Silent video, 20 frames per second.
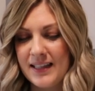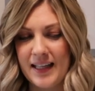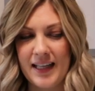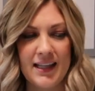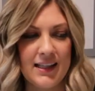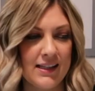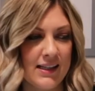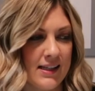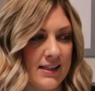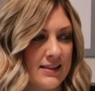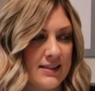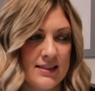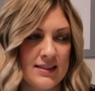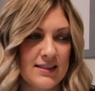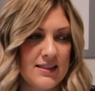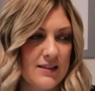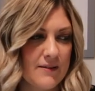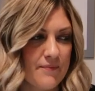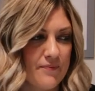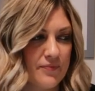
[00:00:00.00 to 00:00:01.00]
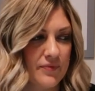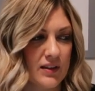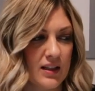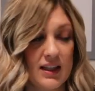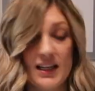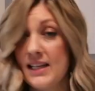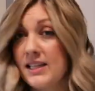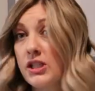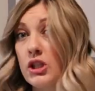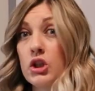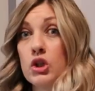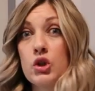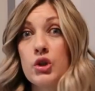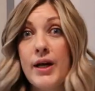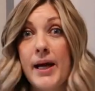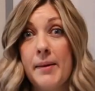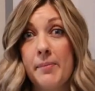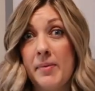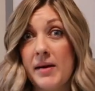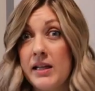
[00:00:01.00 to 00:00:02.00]
And it's a
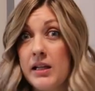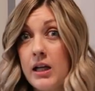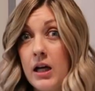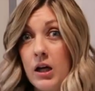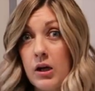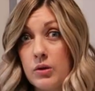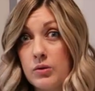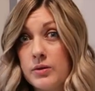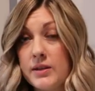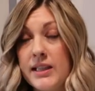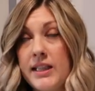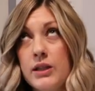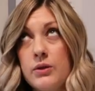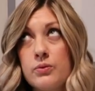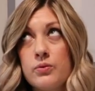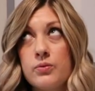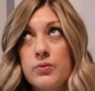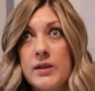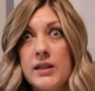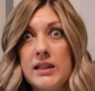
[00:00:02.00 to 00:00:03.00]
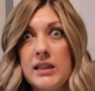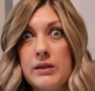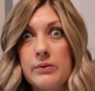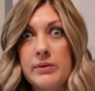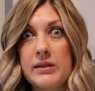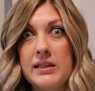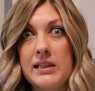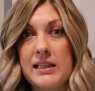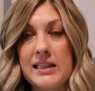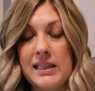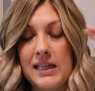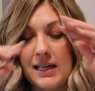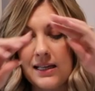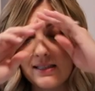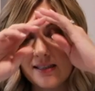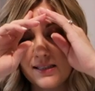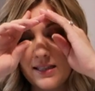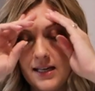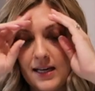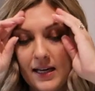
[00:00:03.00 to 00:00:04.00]
great pillow. It really, really
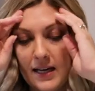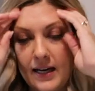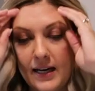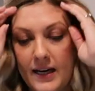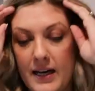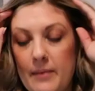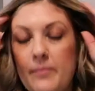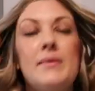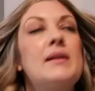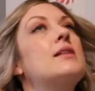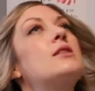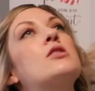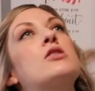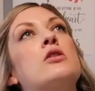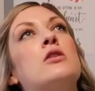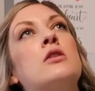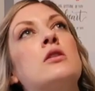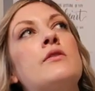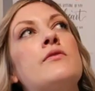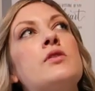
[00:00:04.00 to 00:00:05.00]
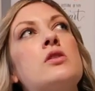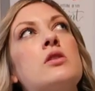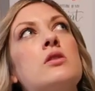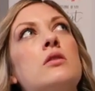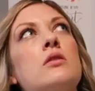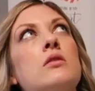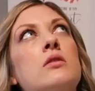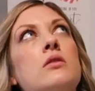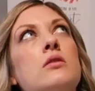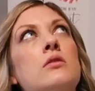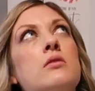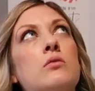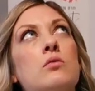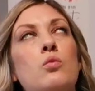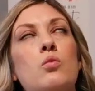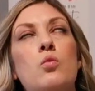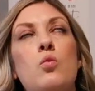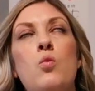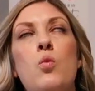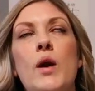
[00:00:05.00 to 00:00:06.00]
is. It serves
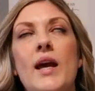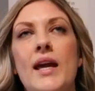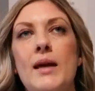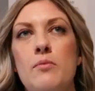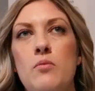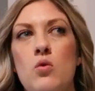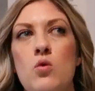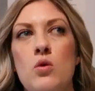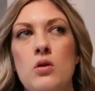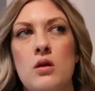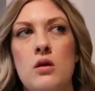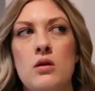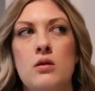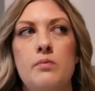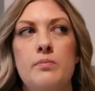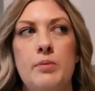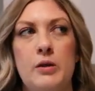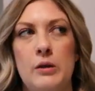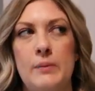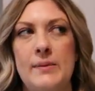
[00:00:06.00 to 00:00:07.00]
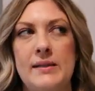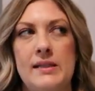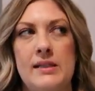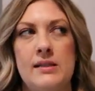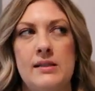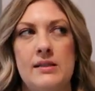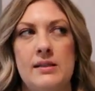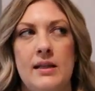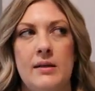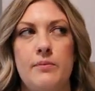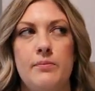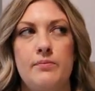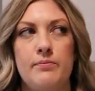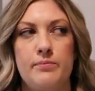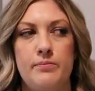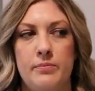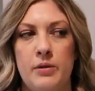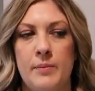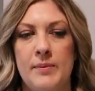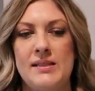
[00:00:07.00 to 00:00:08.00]
way more purpose
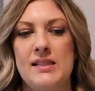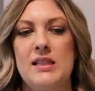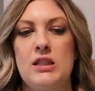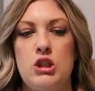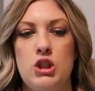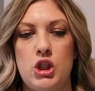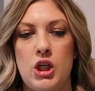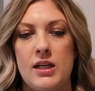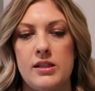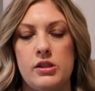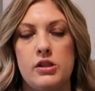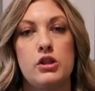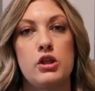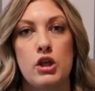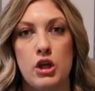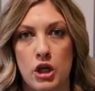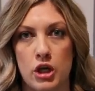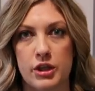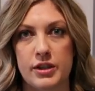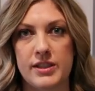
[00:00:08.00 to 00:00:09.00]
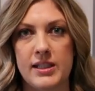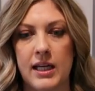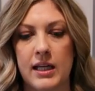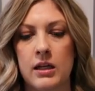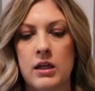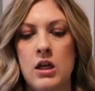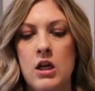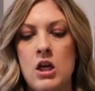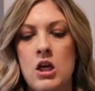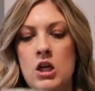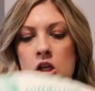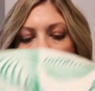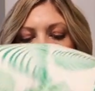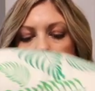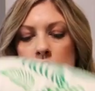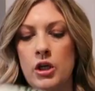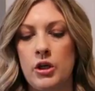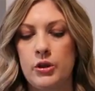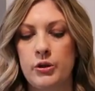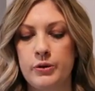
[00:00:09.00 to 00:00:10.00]
than just nursing.
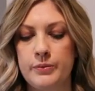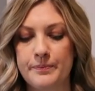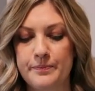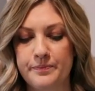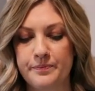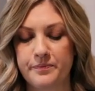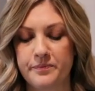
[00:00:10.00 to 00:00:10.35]
So